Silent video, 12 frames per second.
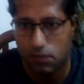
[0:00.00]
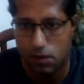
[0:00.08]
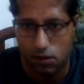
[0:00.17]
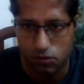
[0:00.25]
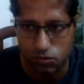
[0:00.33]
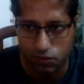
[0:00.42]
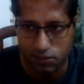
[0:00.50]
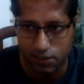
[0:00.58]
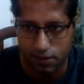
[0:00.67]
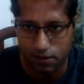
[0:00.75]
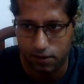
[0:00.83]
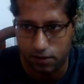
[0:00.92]
So it
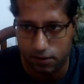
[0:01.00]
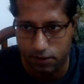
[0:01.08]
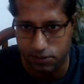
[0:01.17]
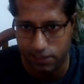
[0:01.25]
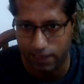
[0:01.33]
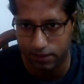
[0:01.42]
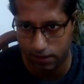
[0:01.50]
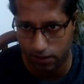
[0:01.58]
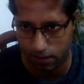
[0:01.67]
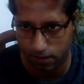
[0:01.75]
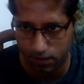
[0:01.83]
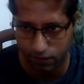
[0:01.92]
is saying that a
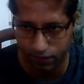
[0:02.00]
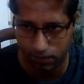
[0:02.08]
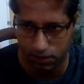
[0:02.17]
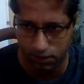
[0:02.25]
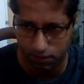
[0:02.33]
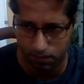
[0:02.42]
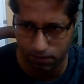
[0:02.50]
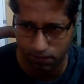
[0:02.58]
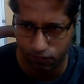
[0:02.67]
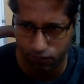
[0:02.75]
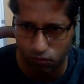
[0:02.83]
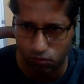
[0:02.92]
number when multiplied
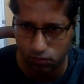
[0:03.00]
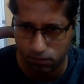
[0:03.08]
by 4,